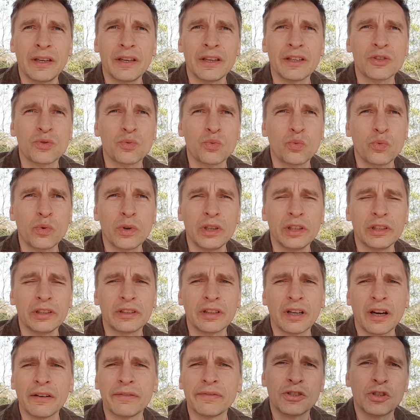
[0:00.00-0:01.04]
It's really
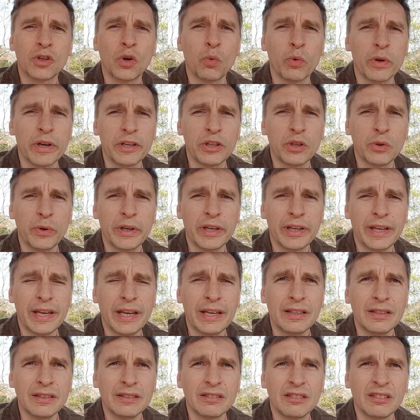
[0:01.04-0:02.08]
tough. So would I do it
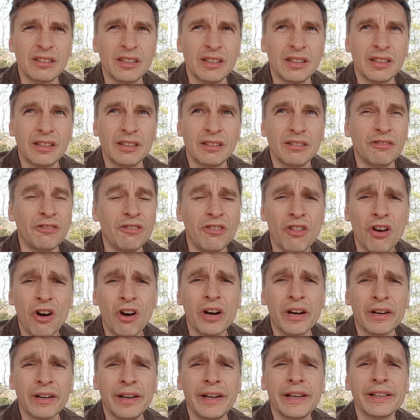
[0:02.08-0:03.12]
again?
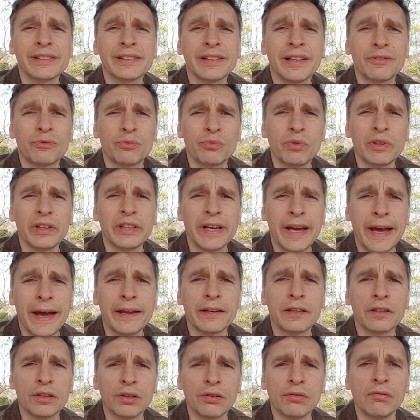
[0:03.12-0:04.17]
Not unless I really
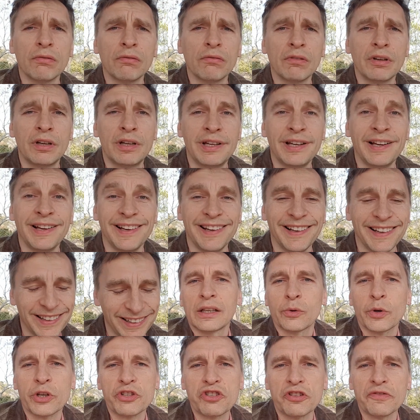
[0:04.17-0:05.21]
had to.
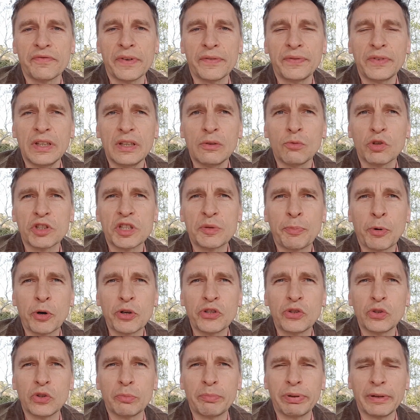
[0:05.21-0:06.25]
Question 15, what
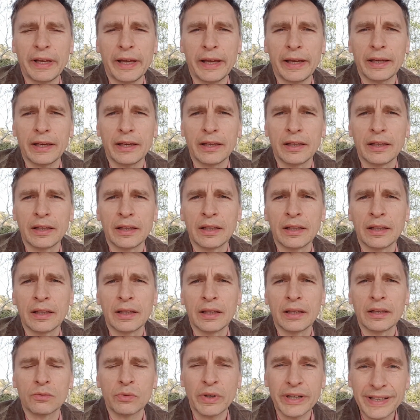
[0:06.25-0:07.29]
sports do you play?
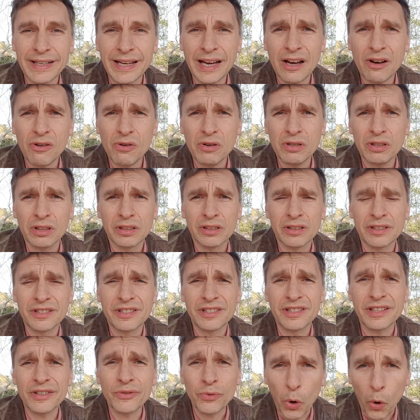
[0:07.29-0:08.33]
Right now,
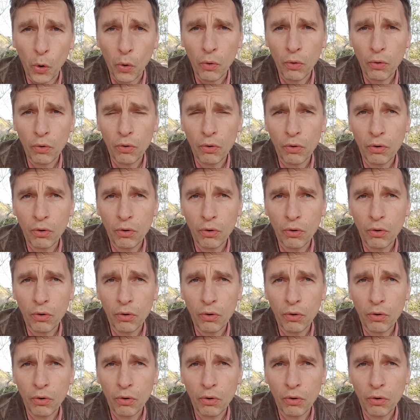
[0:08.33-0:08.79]
zero.